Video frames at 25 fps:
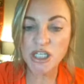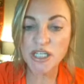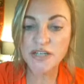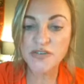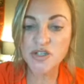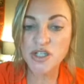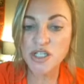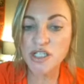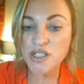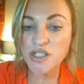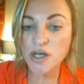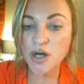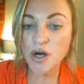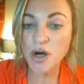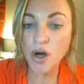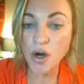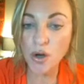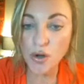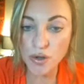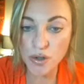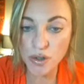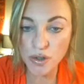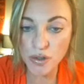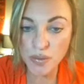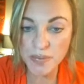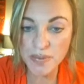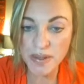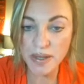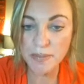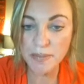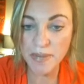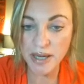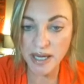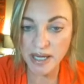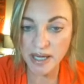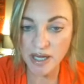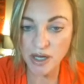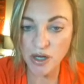if she's a
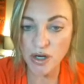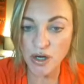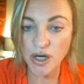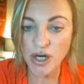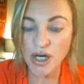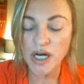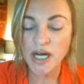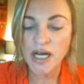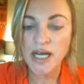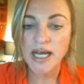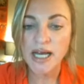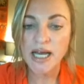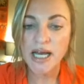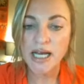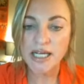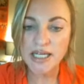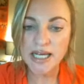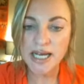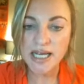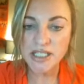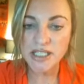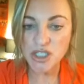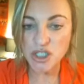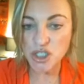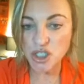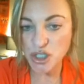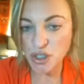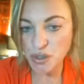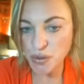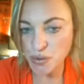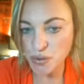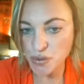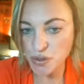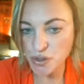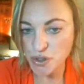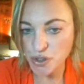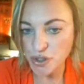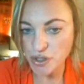homemaker and has
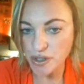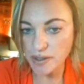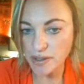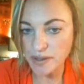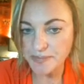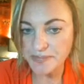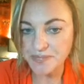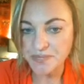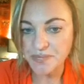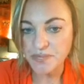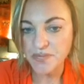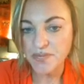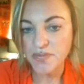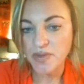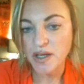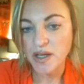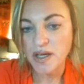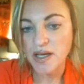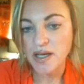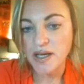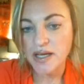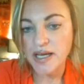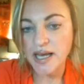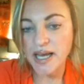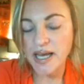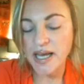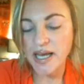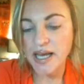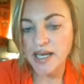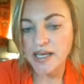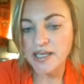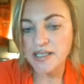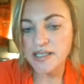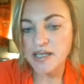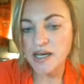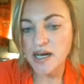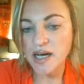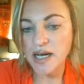children.
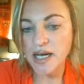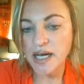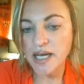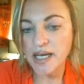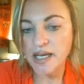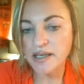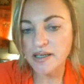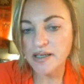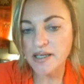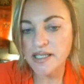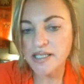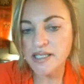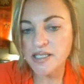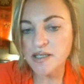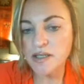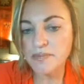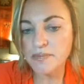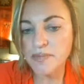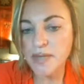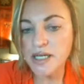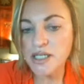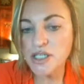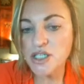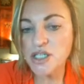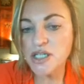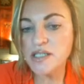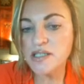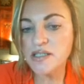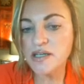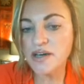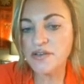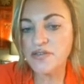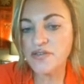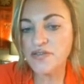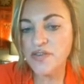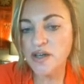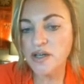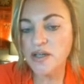And I, as much as I
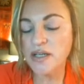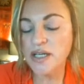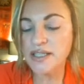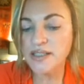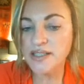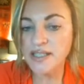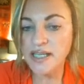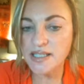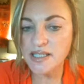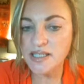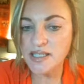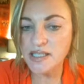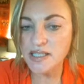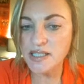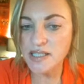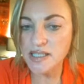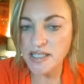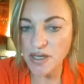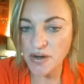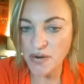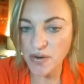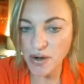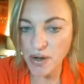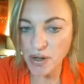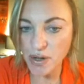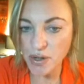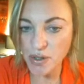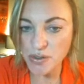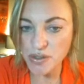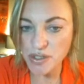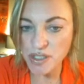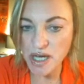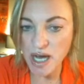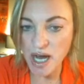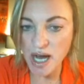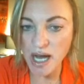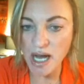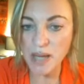feel like that's a
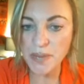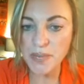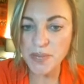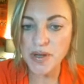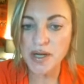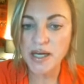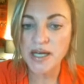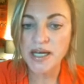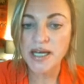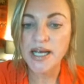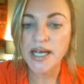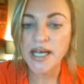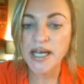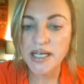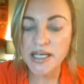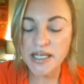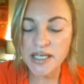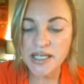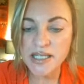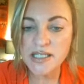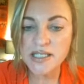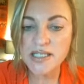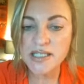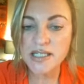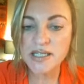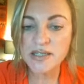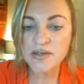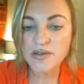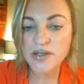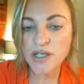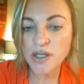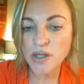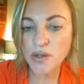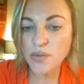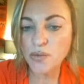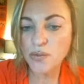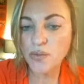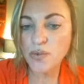stereotype, it is, you
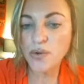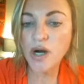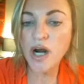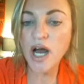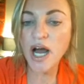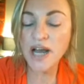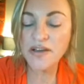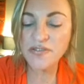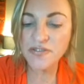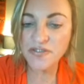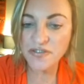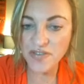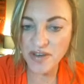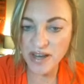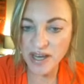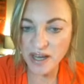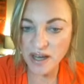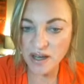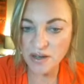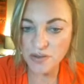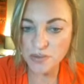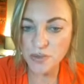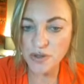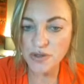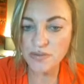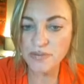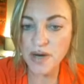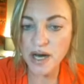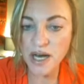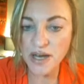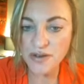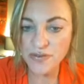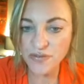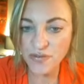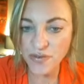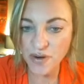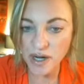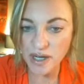know, what I've found with my
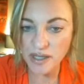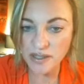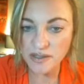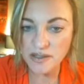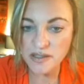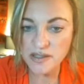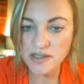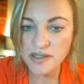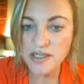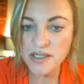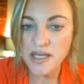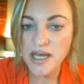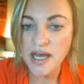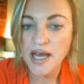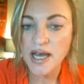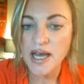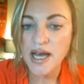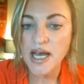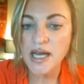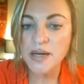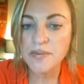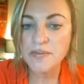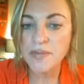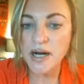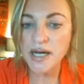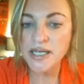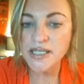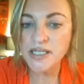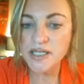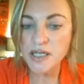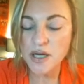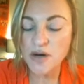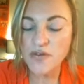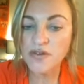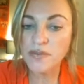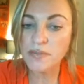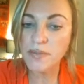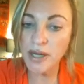friends and
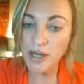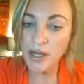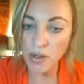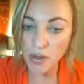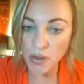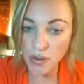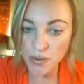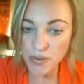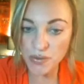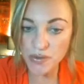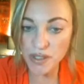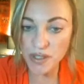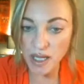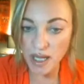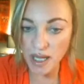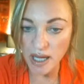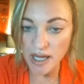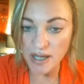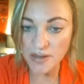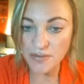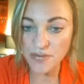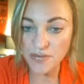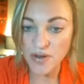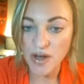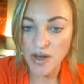myself in my own life